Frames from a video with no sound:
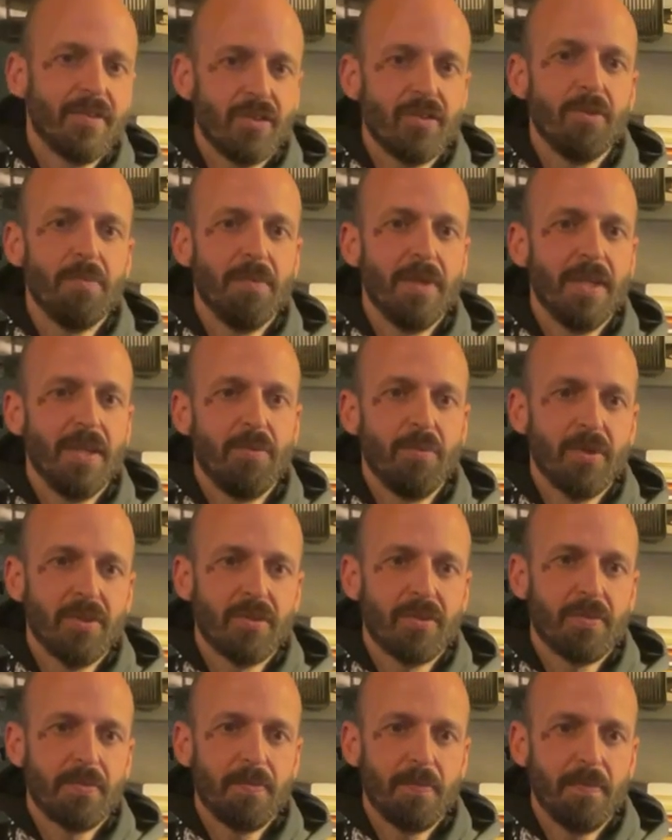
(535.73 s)
To me, it was
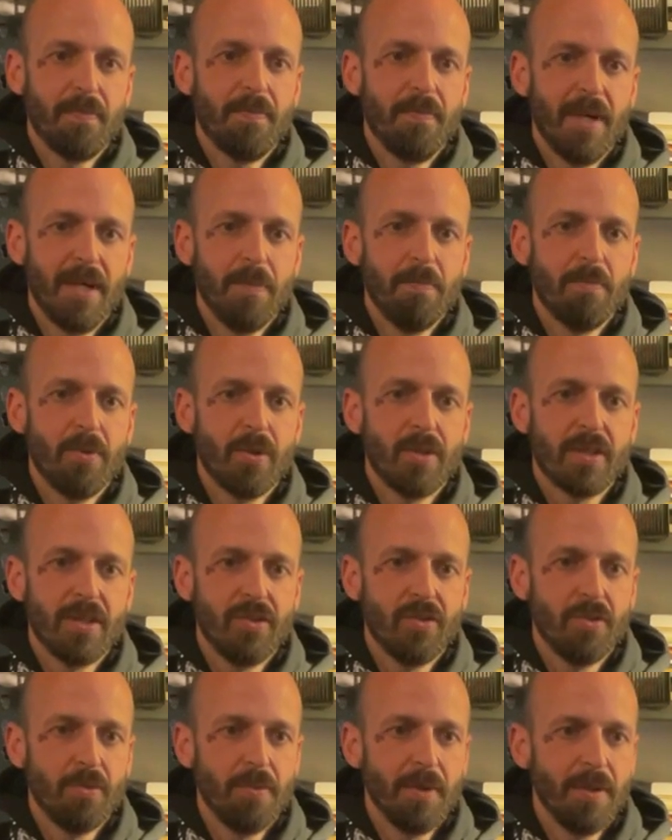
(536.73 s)
very important
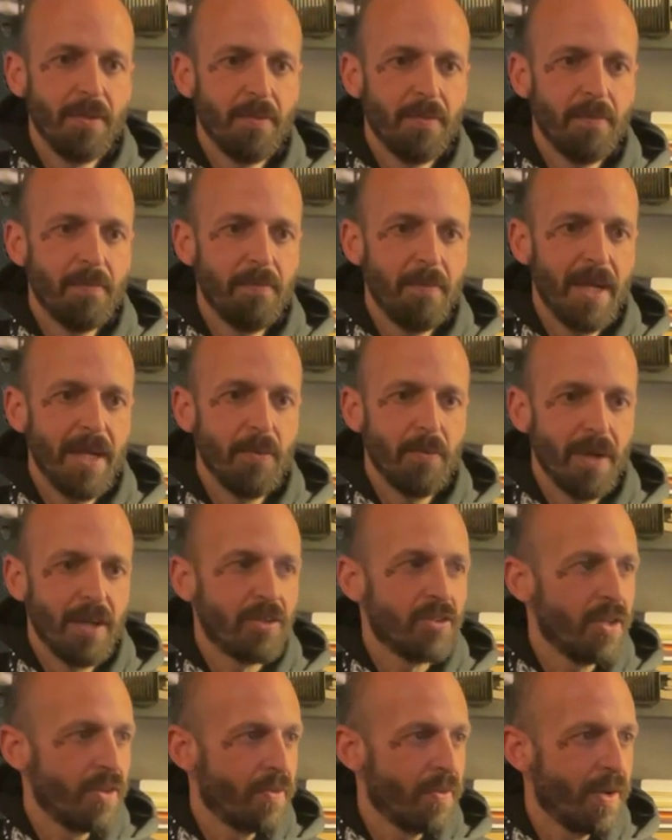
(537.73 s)
to be very well
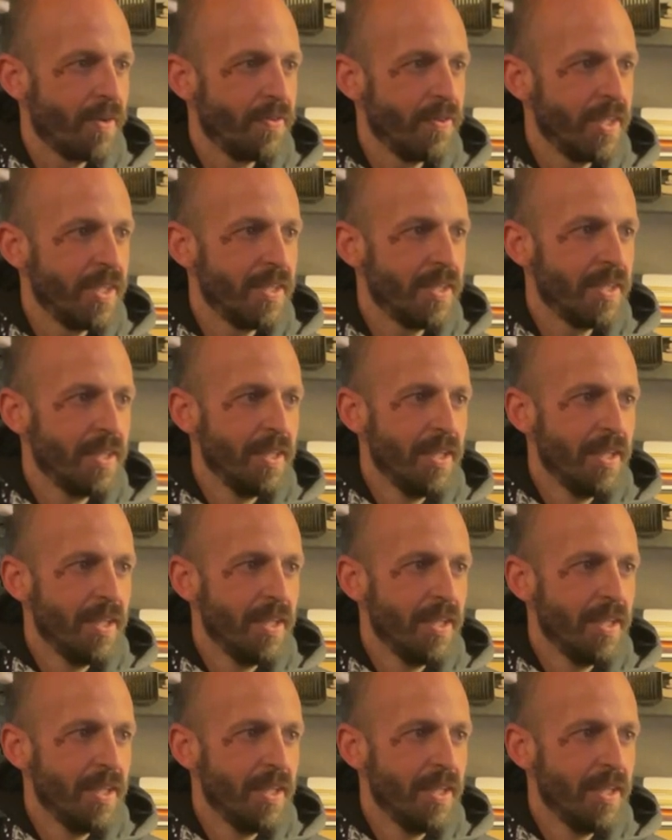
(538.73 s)
surrounded.